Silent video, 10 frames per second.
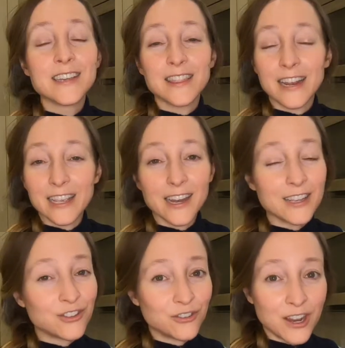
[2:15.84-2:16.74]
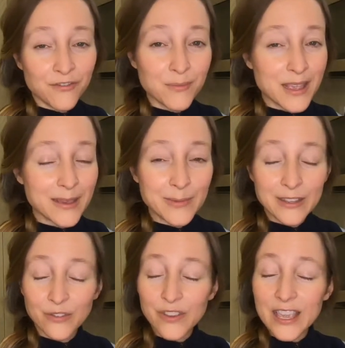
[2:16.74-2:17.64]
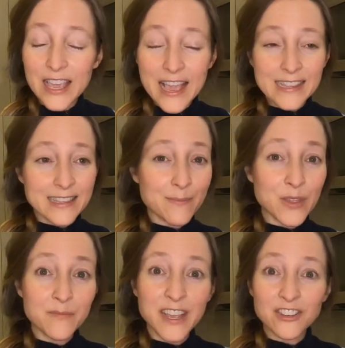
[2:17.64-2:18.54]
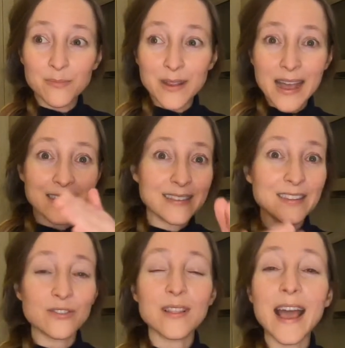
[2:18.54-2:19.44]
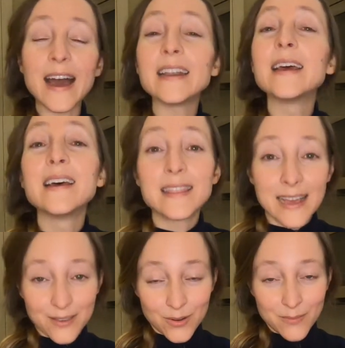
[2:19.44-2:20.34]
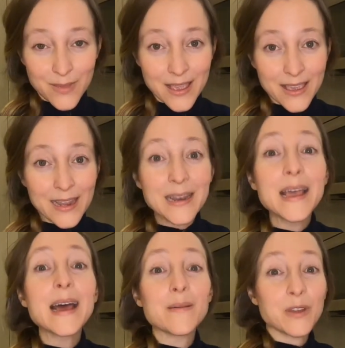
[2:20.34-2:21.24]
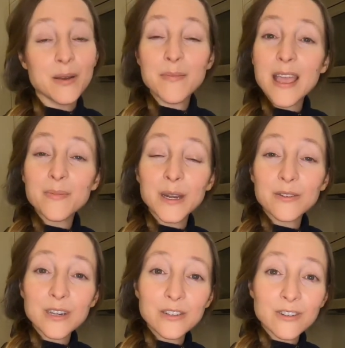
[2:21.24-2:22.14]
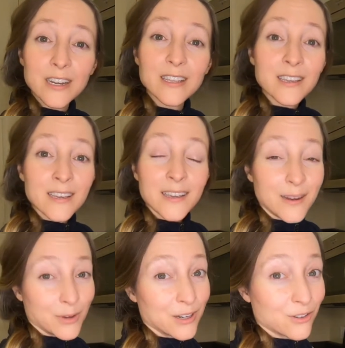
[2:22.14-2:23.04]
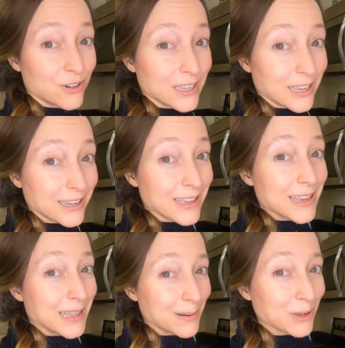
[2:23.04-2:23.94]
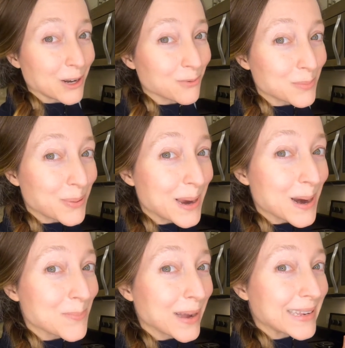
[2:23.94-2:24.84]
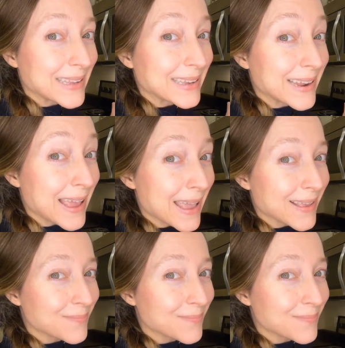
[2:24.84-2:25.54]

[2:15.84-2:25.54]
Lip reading: that I got straight from him, his V8 something veggie blast, this or that. That's what I'm making. I'm gonna make my green drink and I'm gonna drink it and I'm gonna repair my DNA.